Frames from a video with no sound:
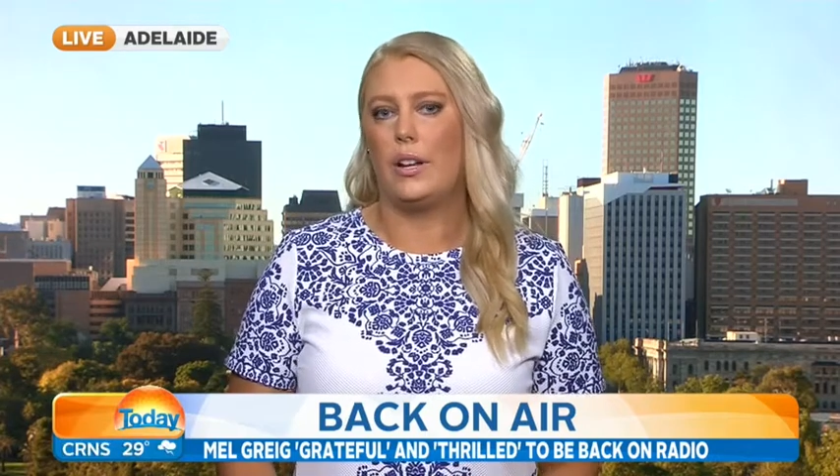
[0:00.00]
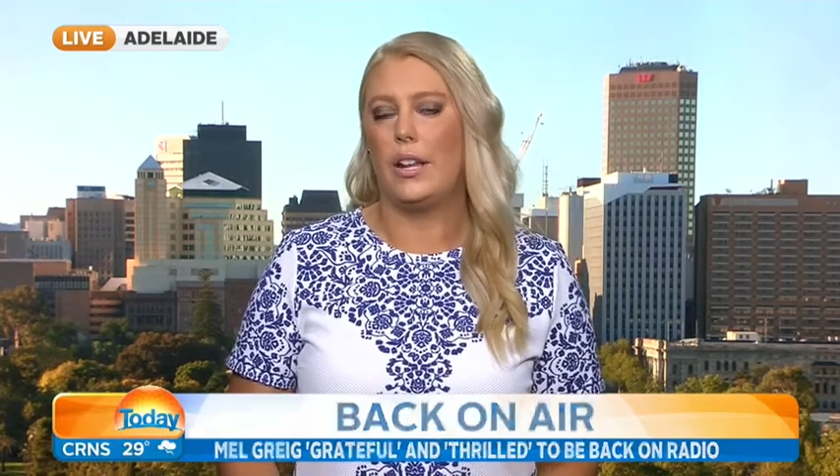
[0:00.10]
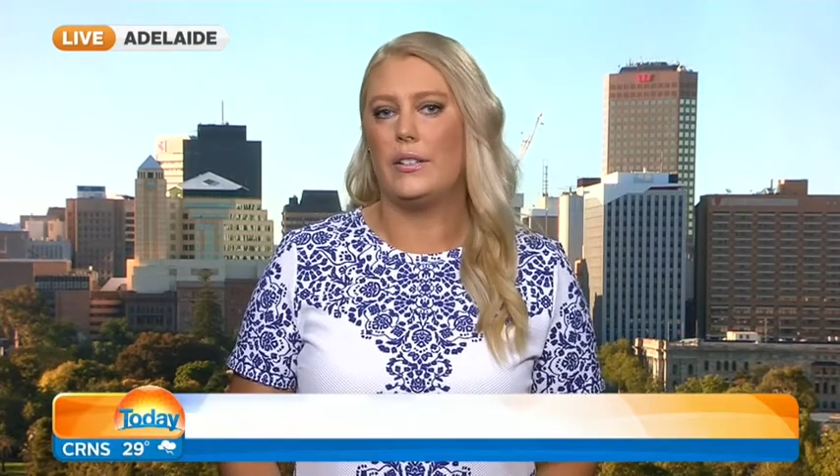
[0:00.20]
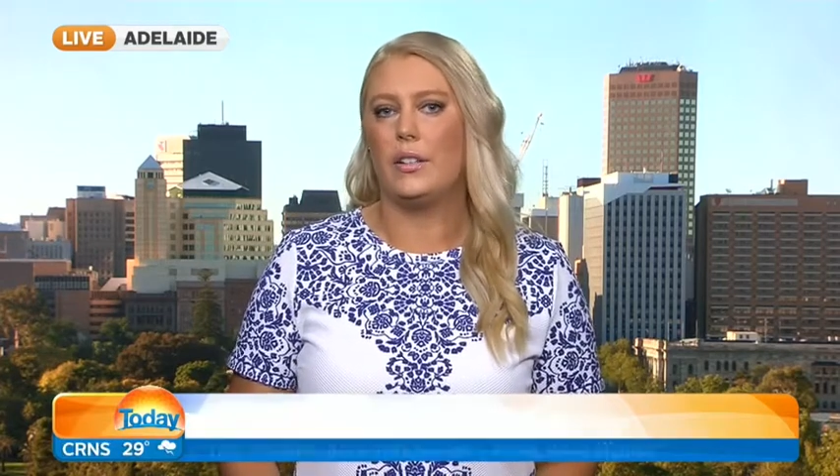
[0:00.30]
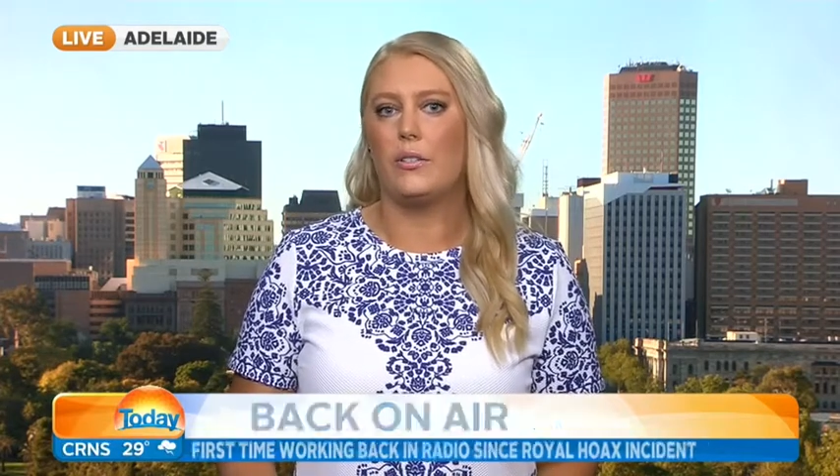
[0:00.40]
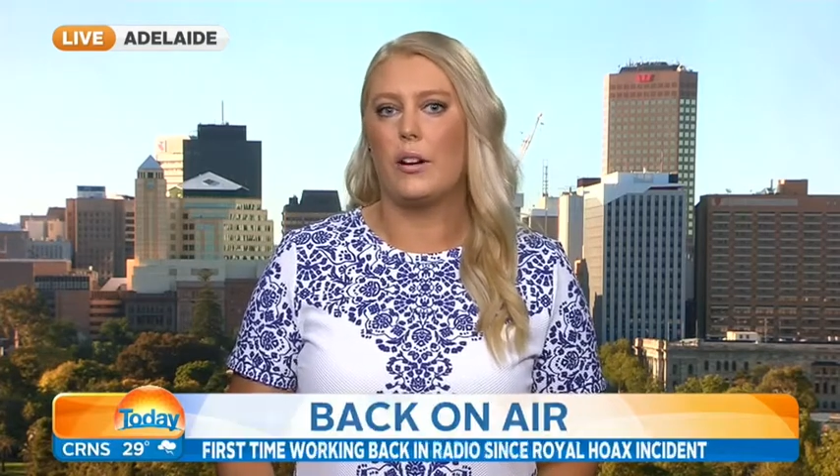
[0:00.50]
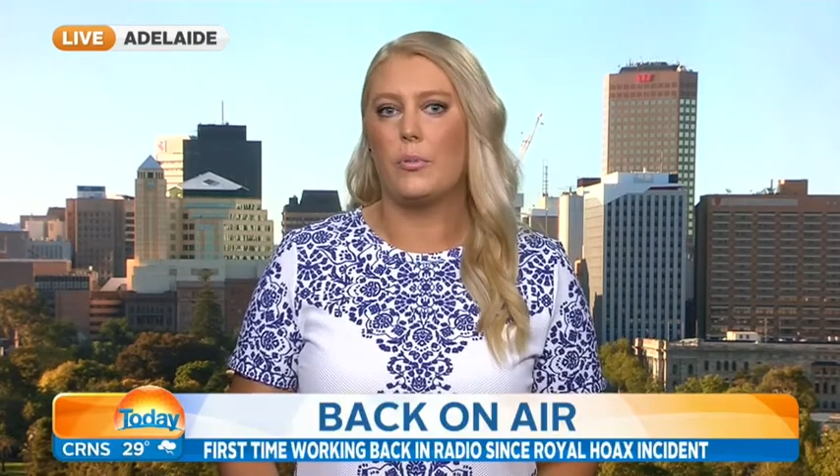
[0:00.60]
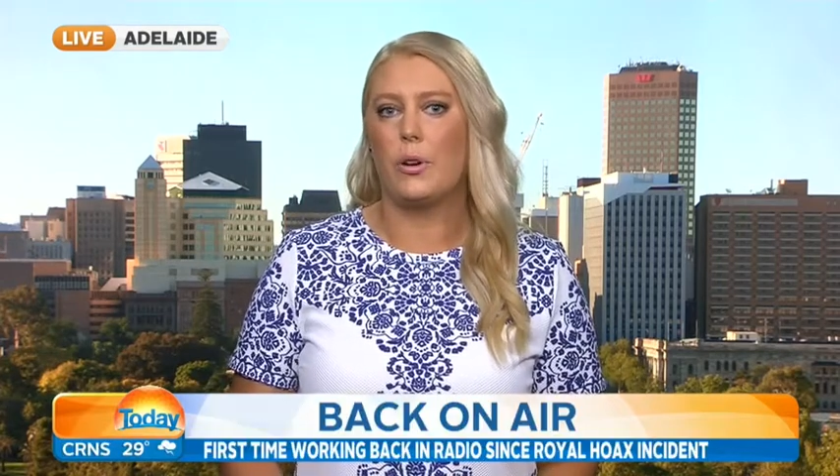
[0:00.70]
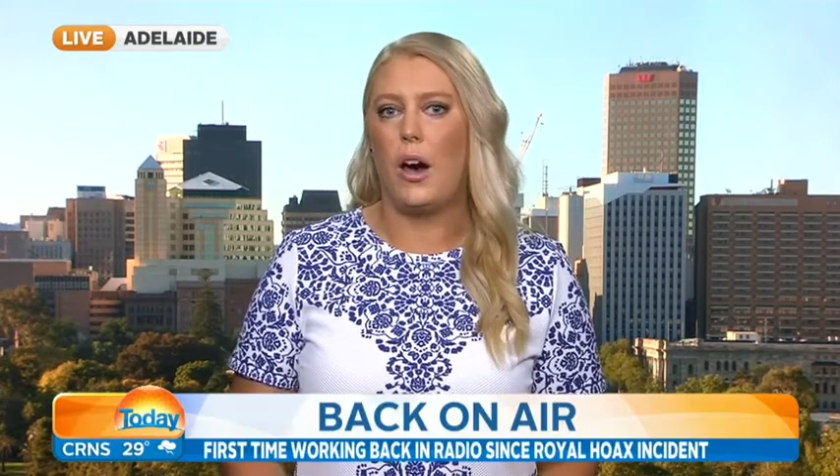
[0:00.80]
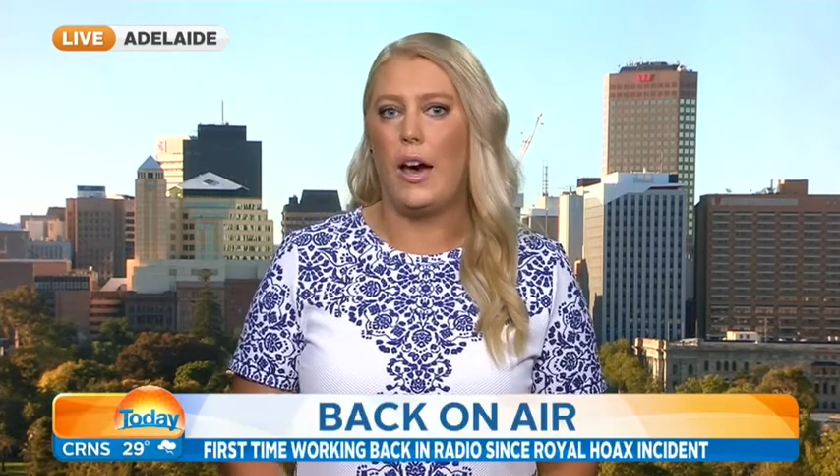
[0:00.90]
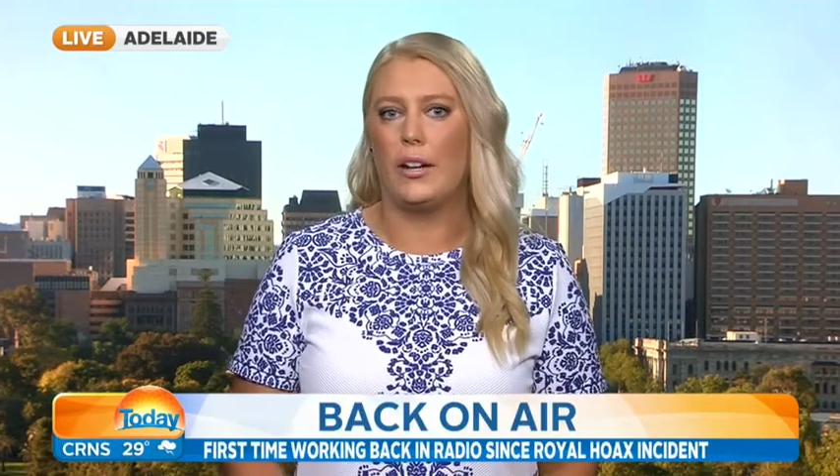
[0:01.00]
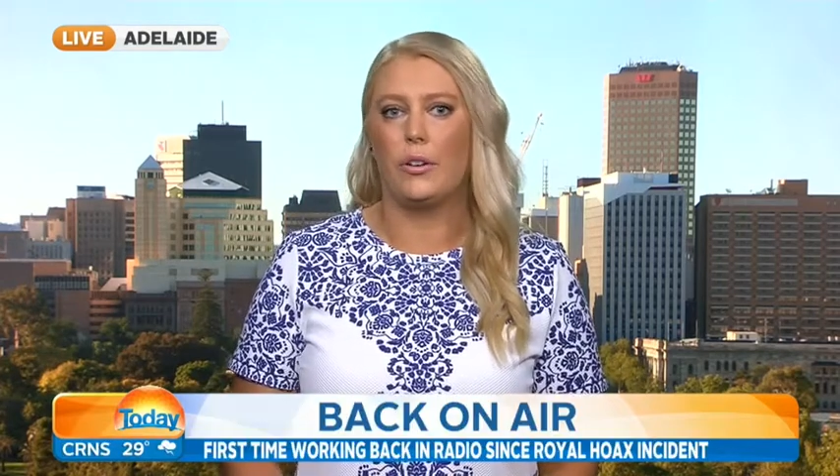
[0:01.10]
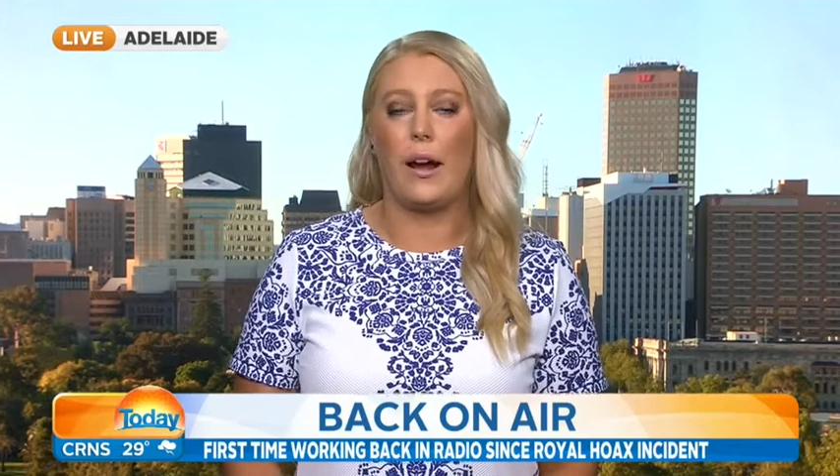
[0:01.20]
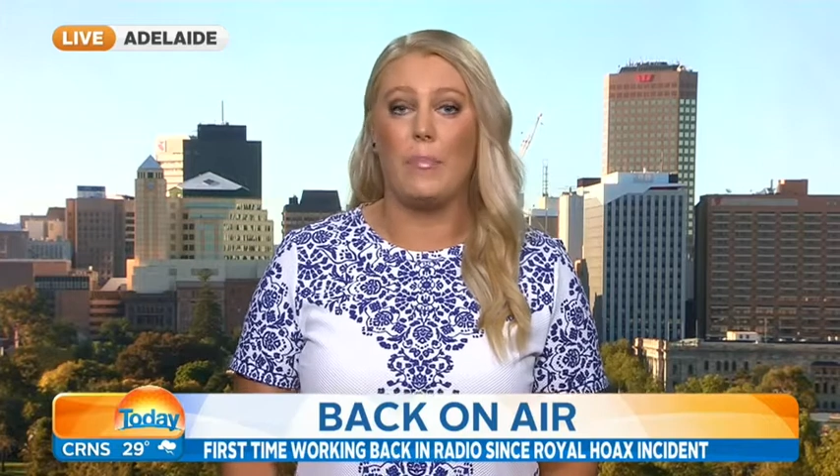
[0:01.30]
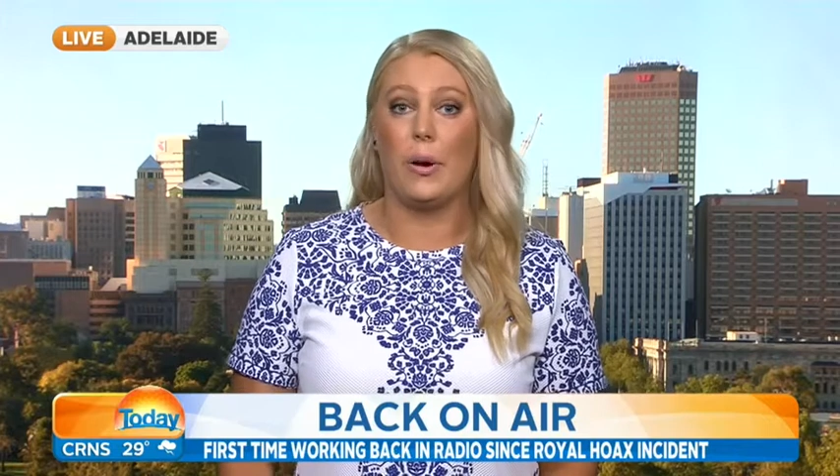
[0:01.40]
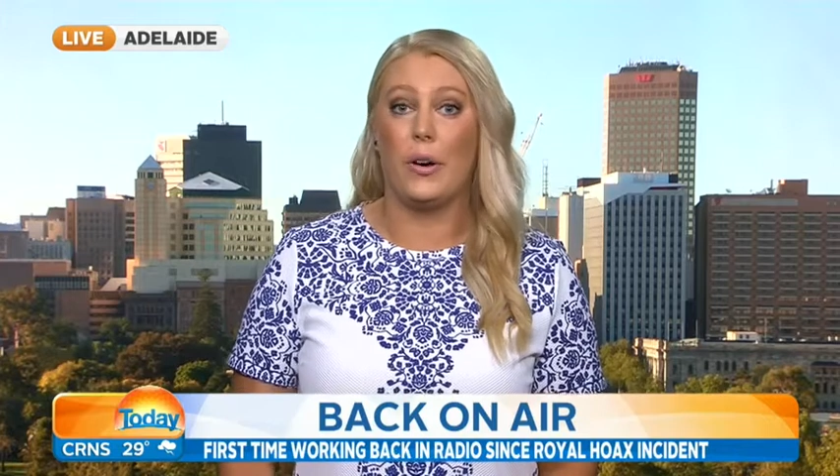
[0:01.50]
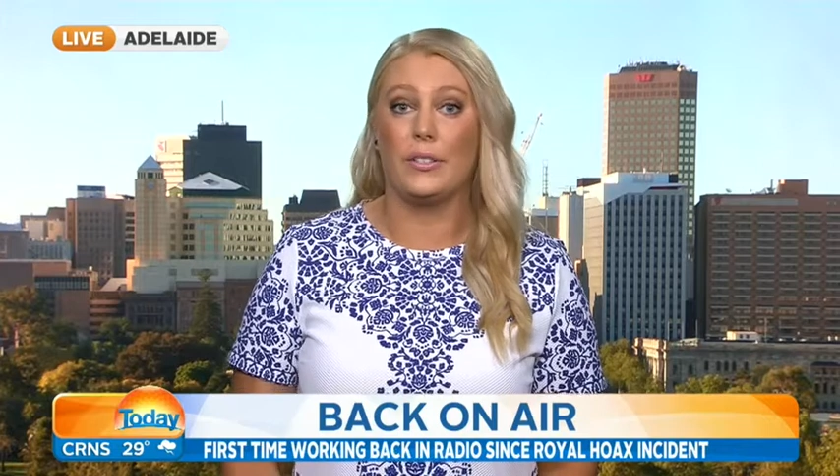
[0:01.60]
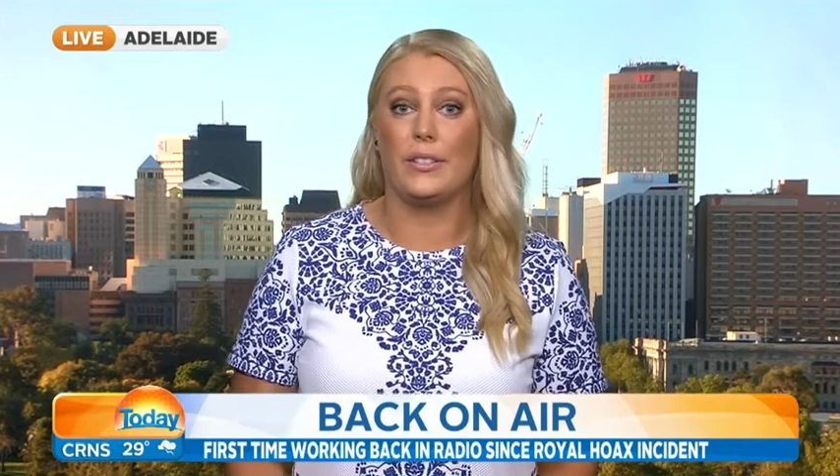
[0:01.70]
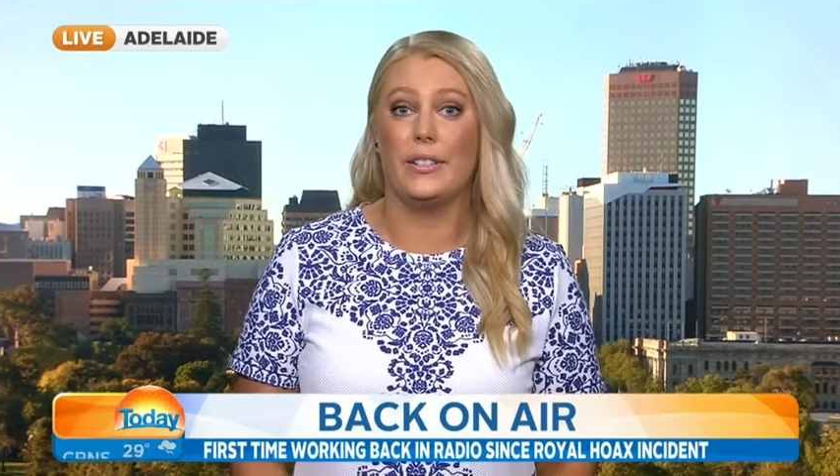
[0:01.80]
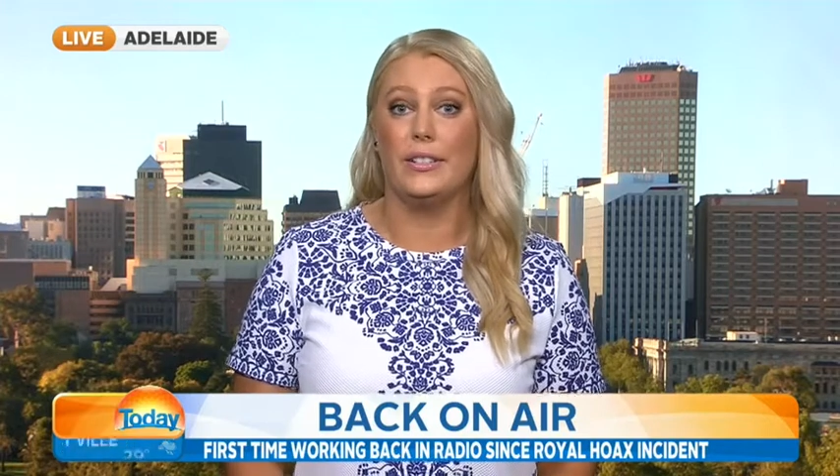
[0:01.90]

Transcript: and he's an incredible guy and a great boss.